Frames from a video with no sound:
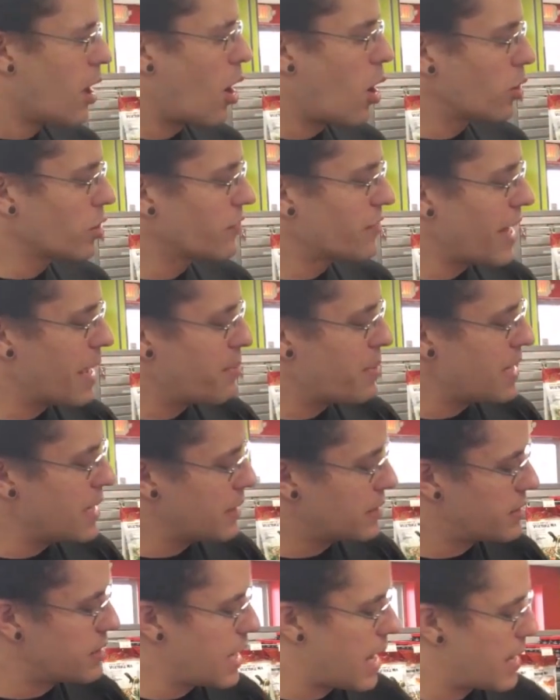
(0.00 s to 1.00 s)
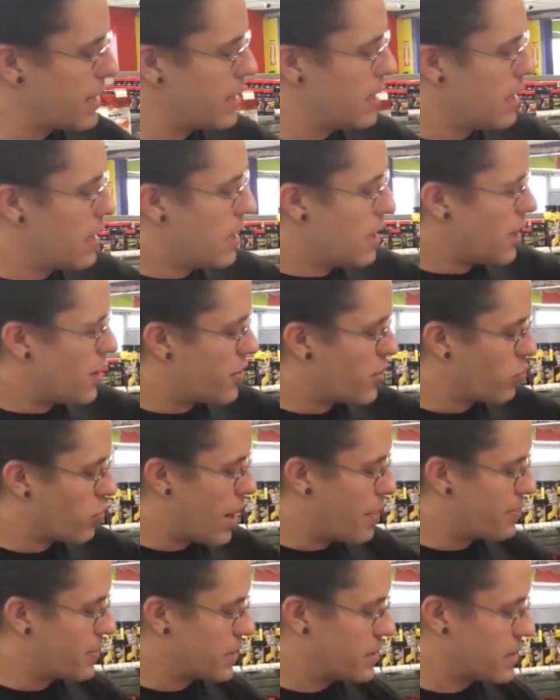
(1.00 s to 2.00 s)
All of that being said, the
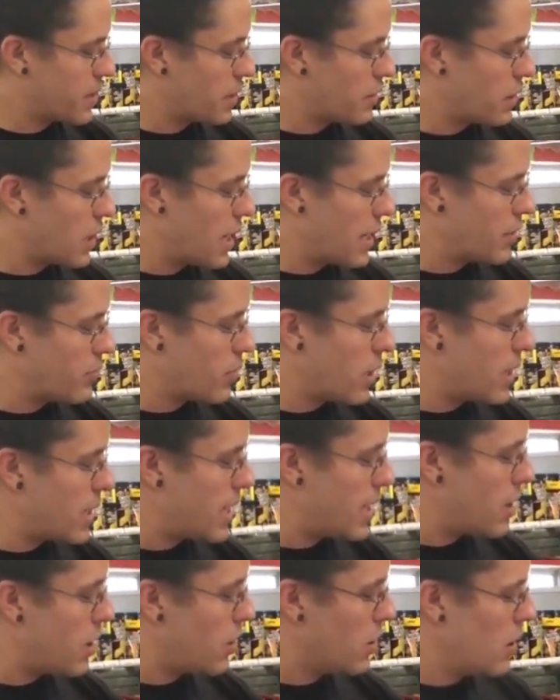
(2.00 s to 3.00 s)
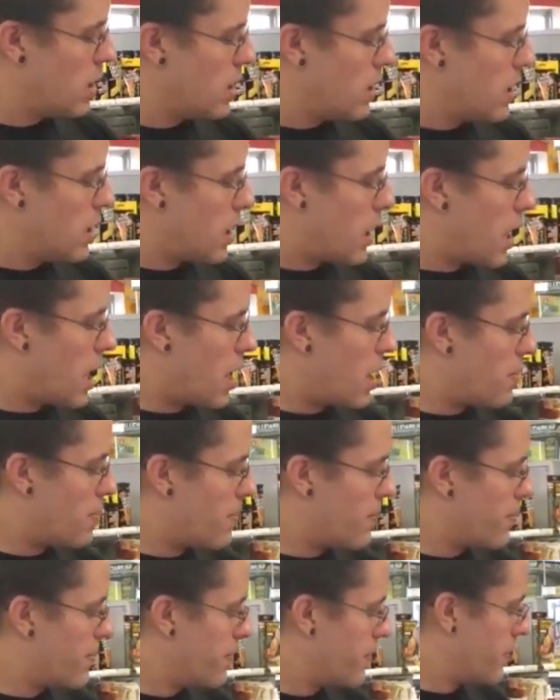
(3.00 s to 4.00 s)
RepTiSun line right here,
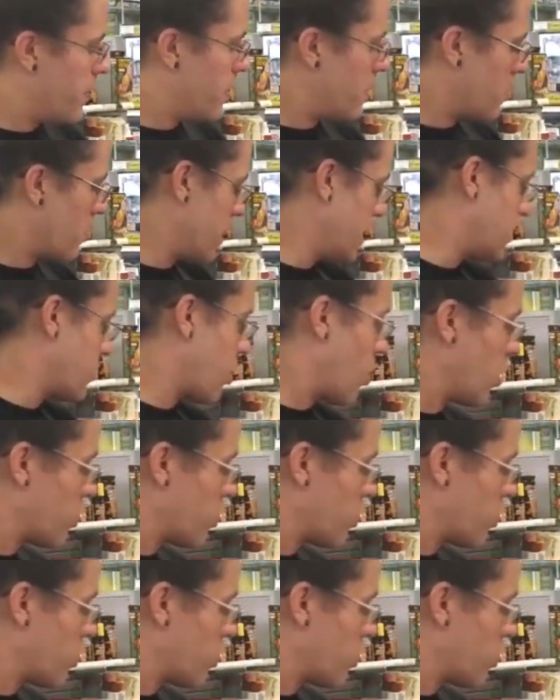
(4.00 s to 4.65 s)
or these are